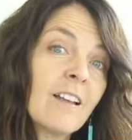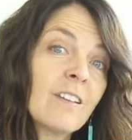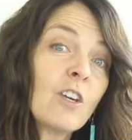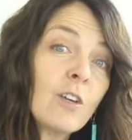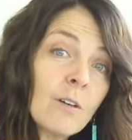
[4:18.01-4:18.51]

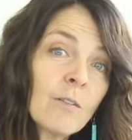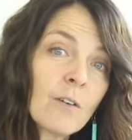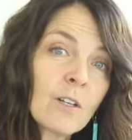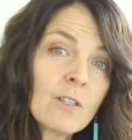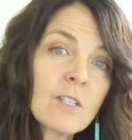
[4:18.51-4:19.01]
The
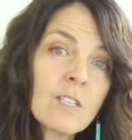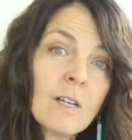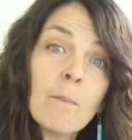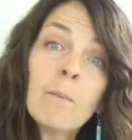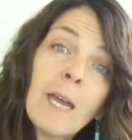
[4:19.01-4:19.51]
universe
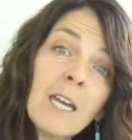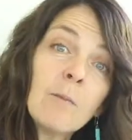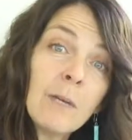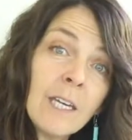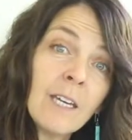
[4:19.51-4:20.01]
may
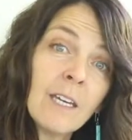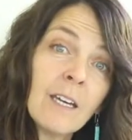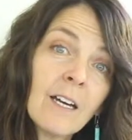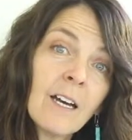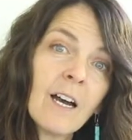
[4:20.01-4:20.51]

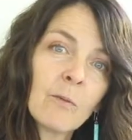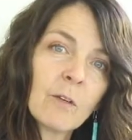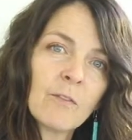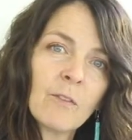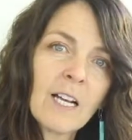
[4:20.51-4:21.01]
be a
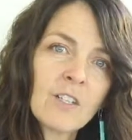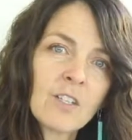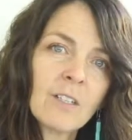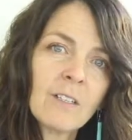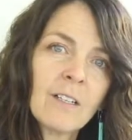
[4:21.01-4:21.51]

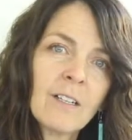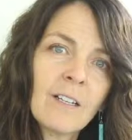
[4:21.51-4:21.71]
reflection